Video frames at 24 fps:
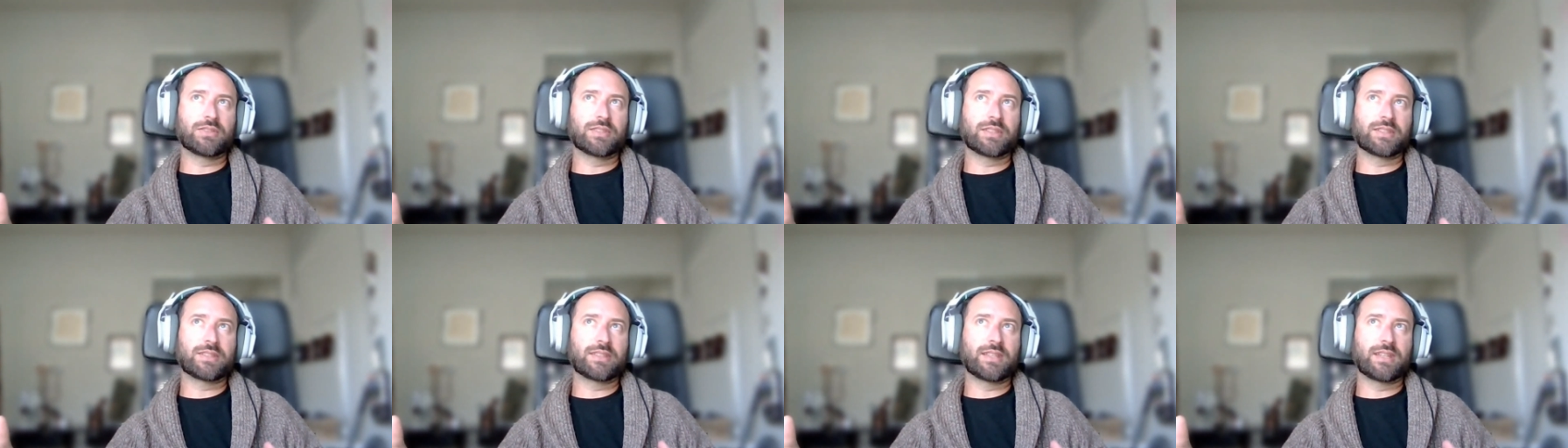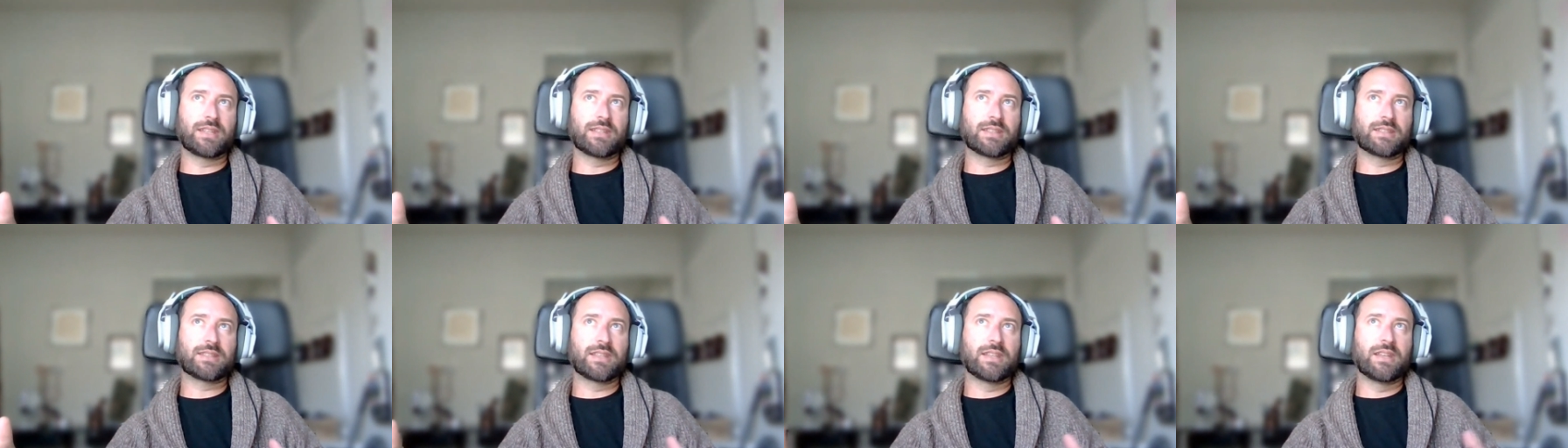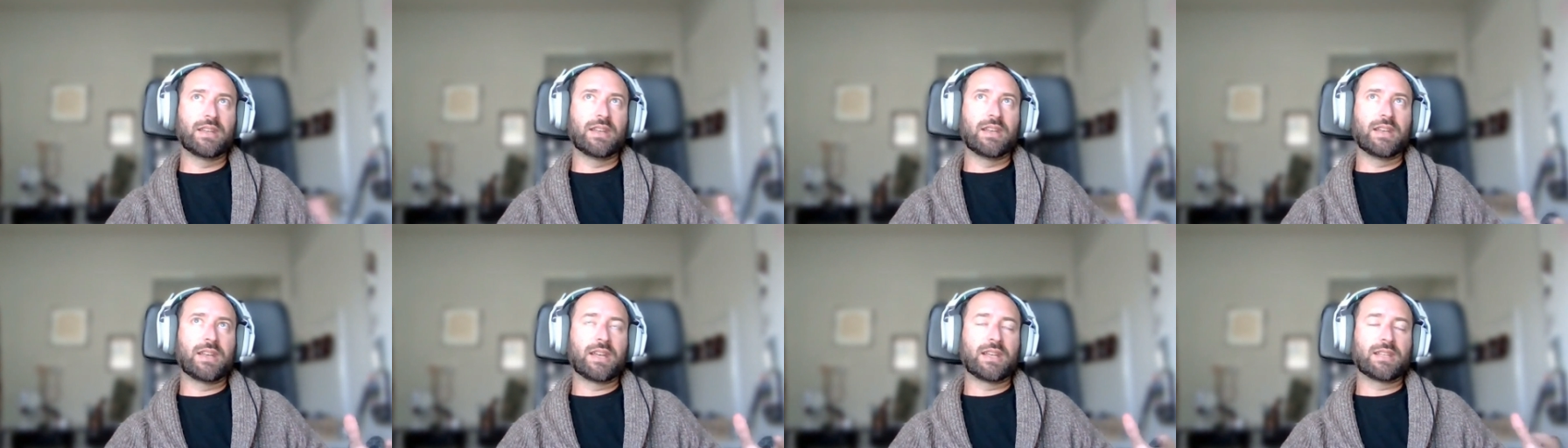That says,
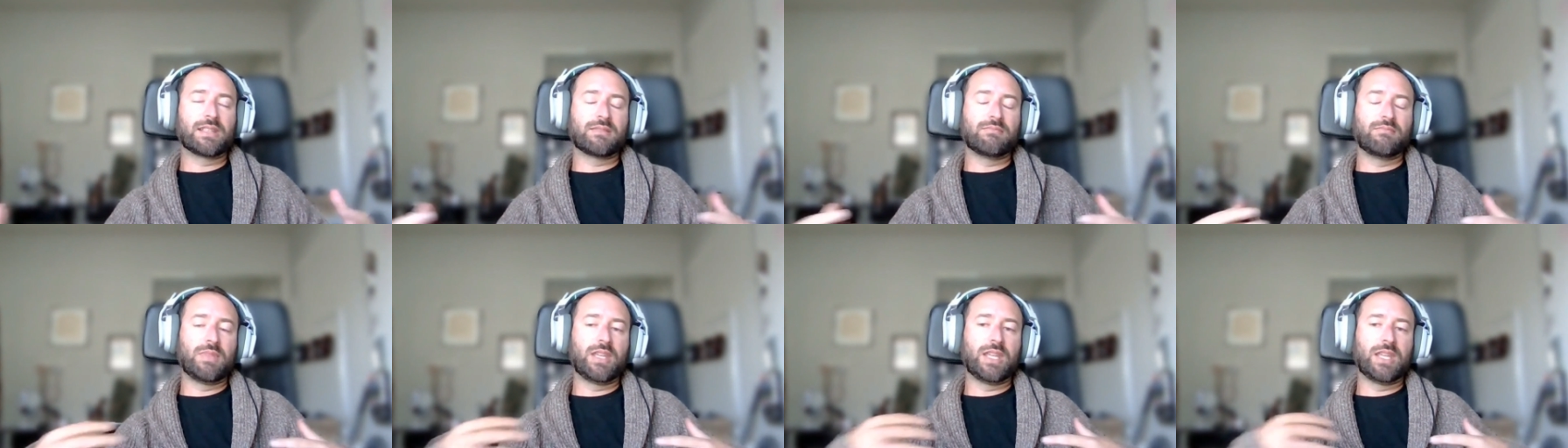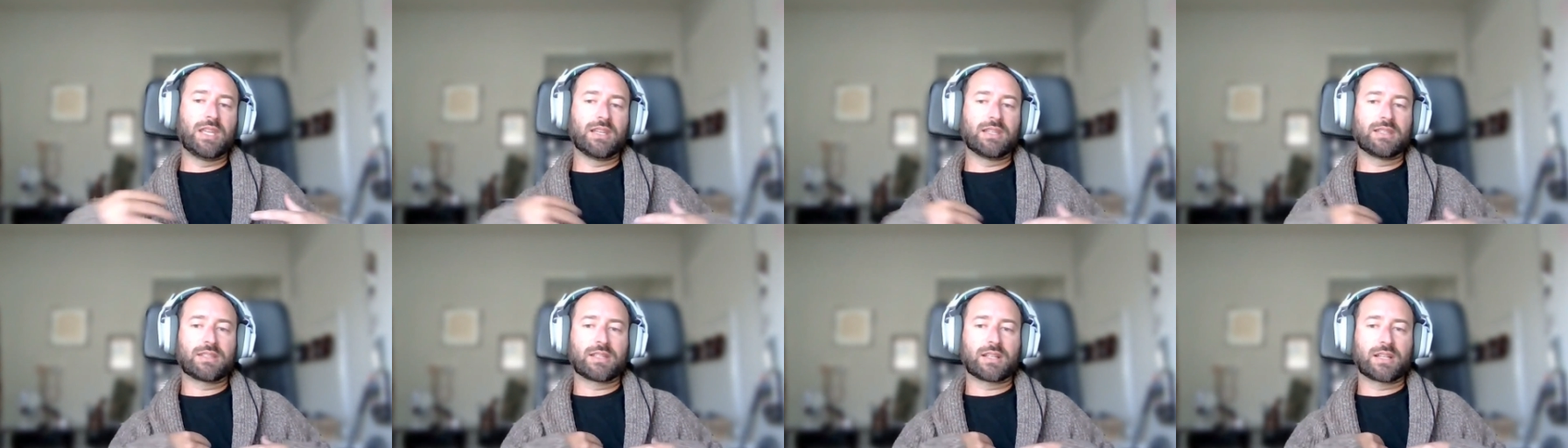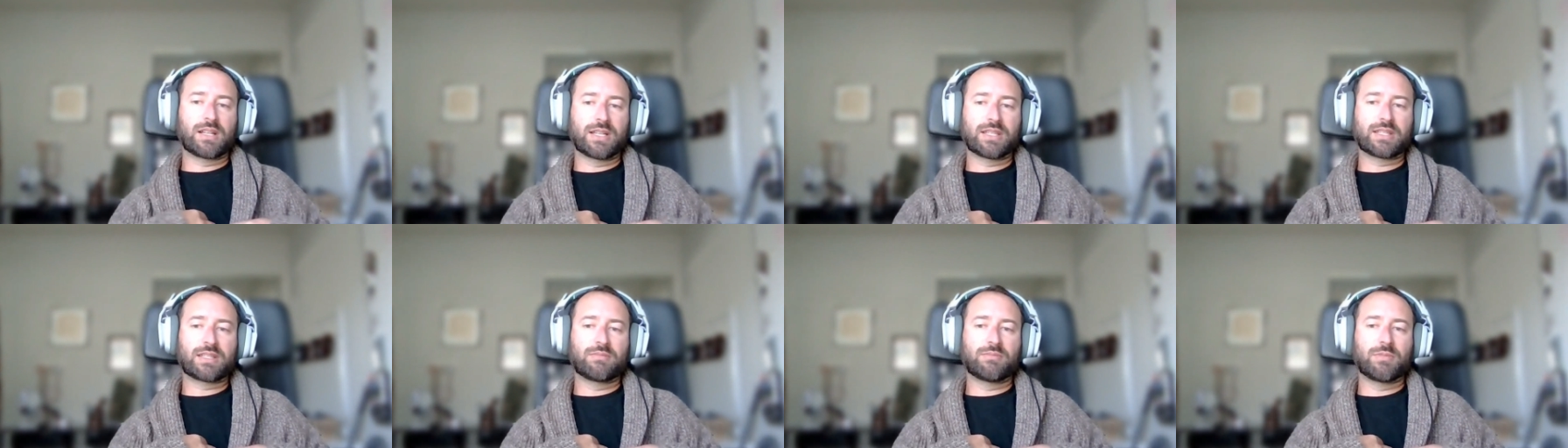as me as a
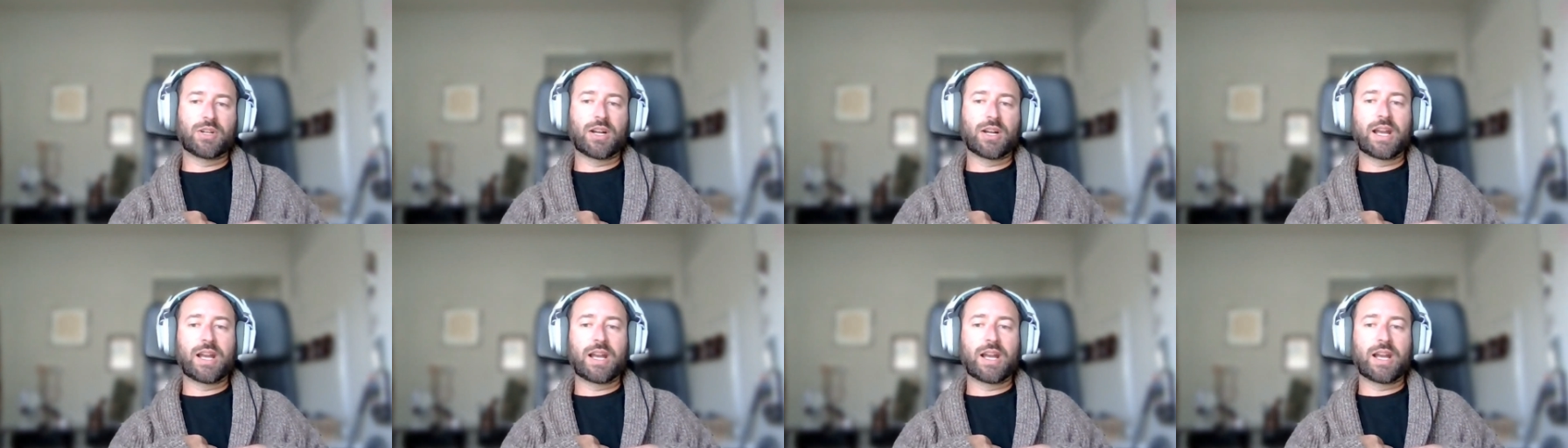customer,